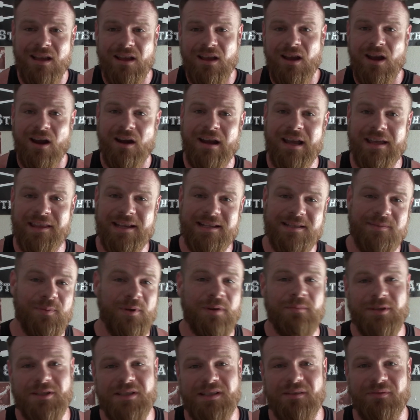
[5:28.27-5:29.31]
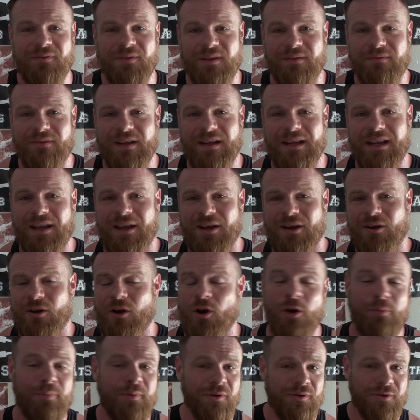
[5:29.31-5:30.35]
All right, that's pretty much it for the video.
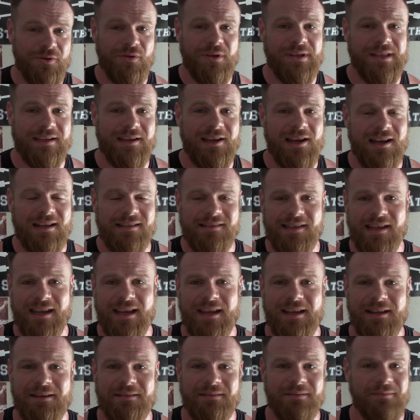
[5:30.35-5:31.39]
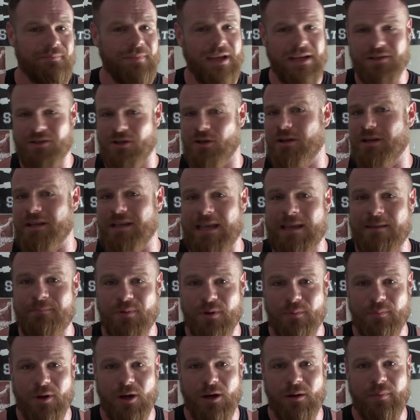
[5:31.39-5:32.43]
Hope you enjoyed the content. Make sure you keep
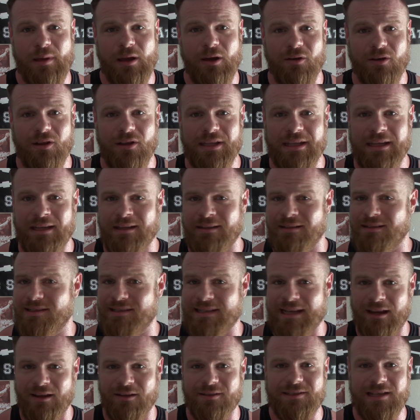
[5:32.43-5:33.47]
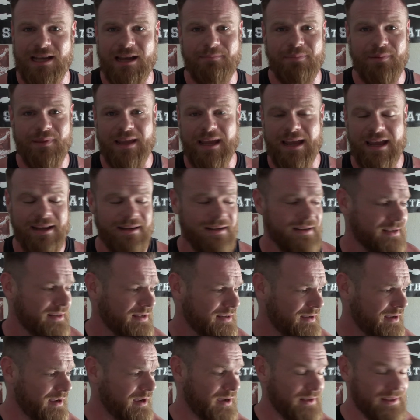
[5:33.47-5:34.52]
your barbell clean, stay on top of that.
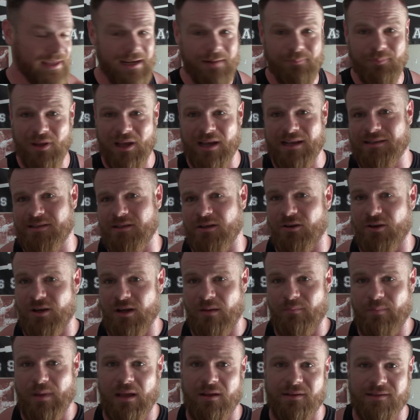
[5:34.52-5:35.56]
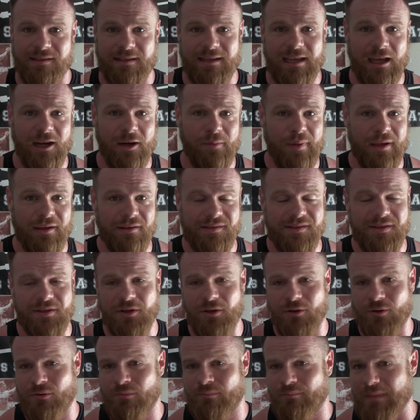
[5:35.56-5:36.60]
That applies to your dumbbells and kettlebells
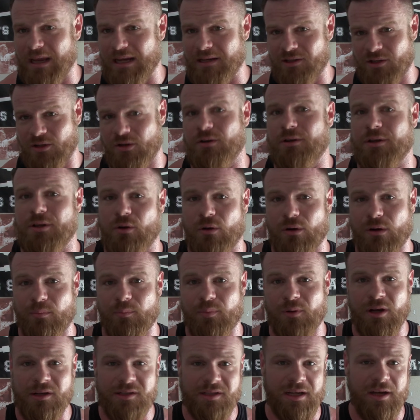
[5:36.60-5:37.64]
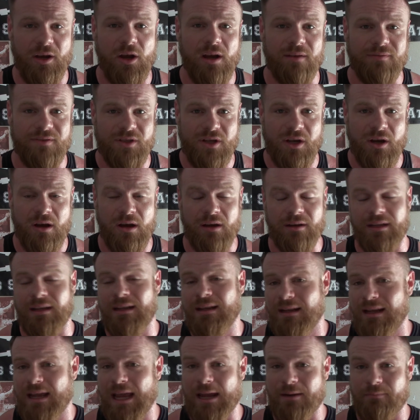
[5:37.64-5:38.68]
too. Make sure you are brushing off chalk
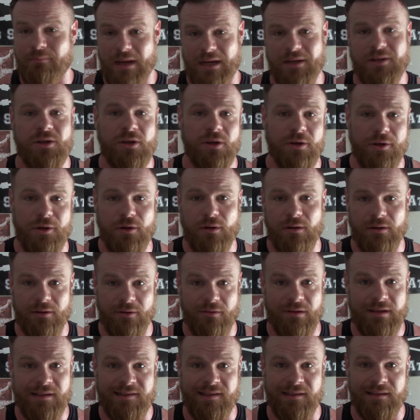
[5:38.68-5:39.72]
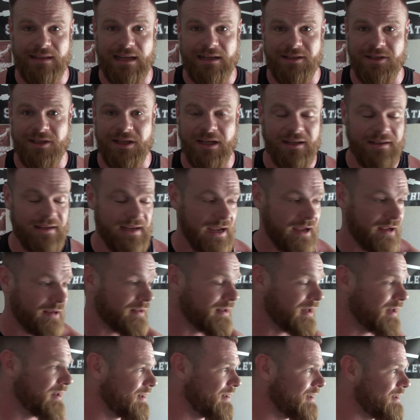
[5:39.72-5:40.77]
and make sure you're greasing that shit down.
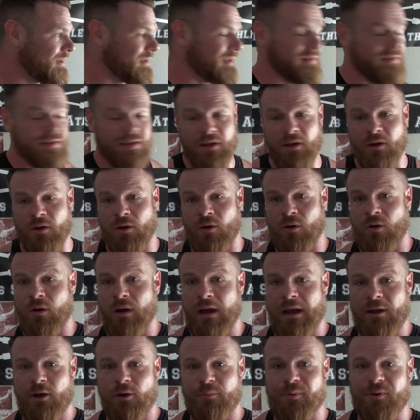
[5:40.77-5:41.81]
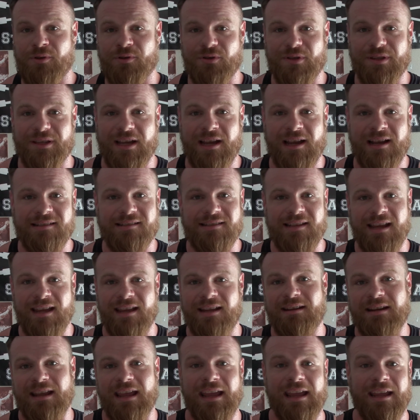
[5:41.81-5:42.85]
So I hope you enjoyed the
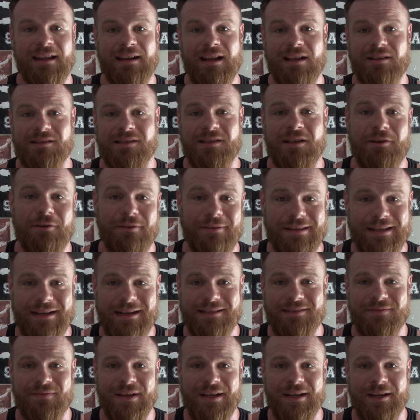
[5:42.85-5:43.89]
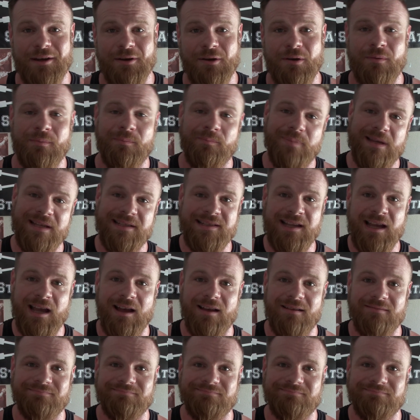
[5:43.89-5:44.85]
content, and I'll see you in the next video. Peace out.